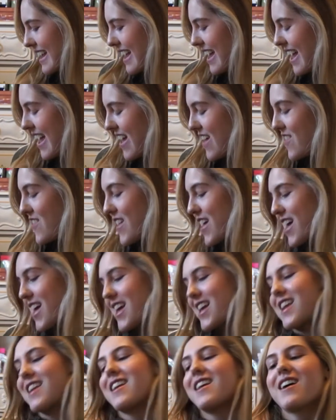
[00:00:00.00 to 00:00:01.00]
and
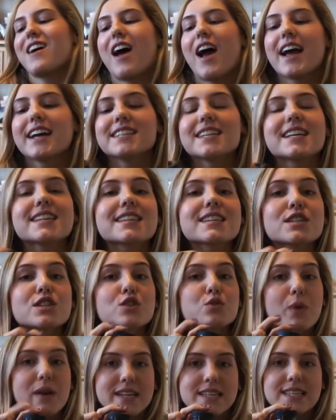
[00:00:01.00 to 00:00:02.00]
then I take this
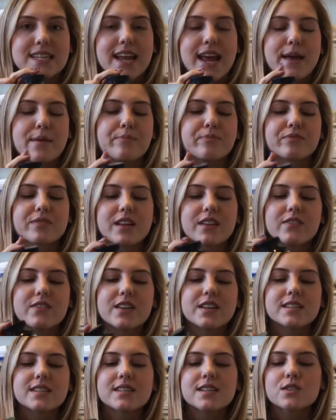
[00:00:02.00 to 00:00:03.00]
twice a day.
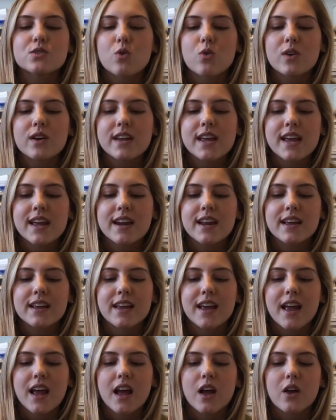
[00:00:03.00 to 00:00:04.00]
This is organic.
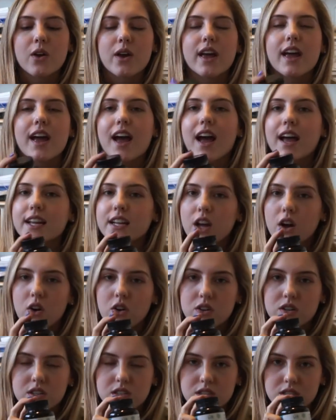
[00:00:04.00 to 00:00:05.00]
Okay, I'm
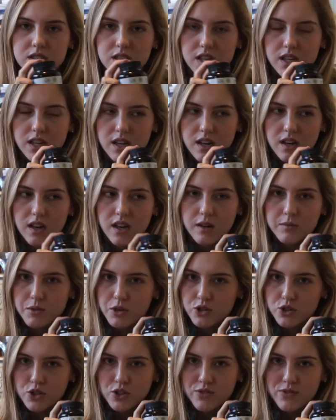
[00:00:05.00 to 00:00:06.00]

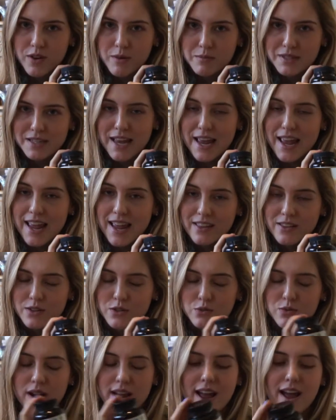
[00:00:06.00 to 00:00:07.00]
not sure if I'm saying this
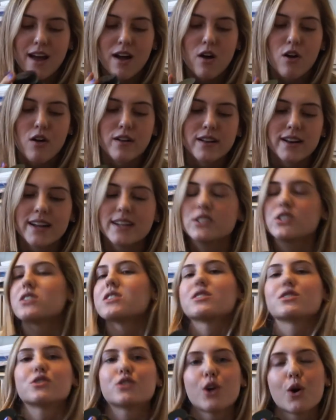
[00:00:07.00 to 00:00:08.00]
right at all, and I
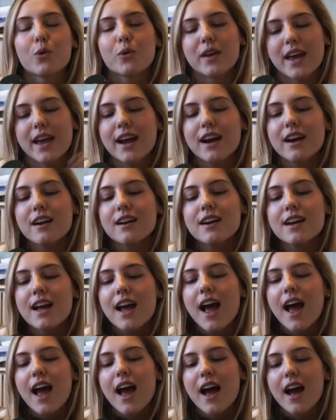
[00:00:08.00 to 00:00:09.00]
just don't care.
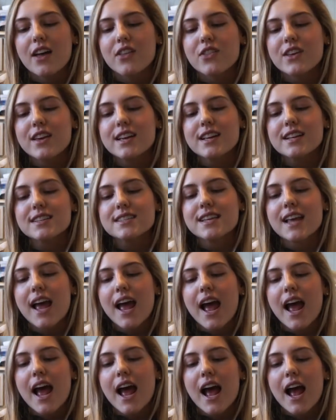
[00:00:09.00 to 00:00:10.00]
I think it's
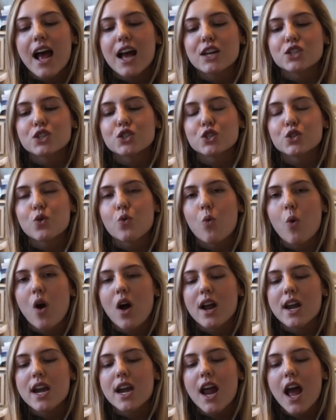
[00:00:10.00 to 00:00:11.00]

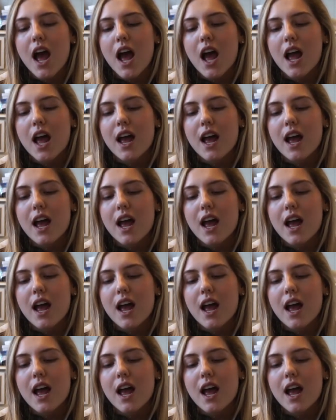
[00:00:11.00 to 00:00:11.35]
ashwagandha,